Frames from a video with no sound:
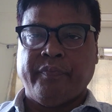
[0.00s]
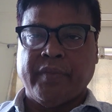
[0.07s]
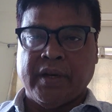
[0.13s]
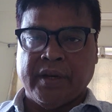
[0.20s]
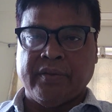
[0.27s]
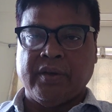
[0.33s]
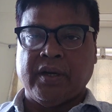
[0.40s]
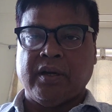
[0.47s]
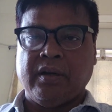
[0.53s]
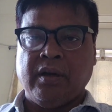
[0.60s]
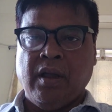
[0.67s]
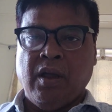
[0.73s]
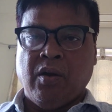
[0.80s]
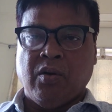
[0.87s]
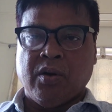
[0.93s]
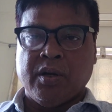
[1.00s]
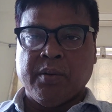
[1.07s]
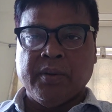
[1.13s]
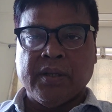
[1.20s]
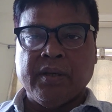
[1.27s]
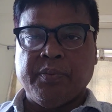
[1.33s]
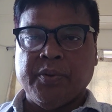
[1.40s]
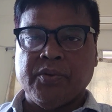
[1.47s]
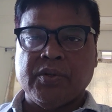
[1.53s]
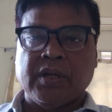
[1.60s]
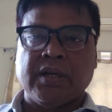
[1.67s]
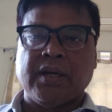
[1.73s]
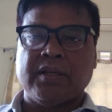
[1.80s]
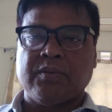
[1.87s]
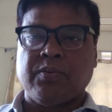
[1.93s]
Rather, whatever the future
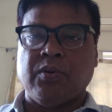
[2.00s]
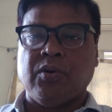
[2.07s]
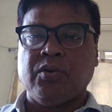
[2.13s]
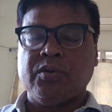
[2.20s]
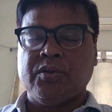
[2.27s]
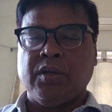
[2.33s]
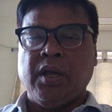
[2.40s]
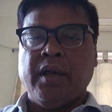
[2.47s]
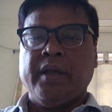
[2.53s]
cash flows,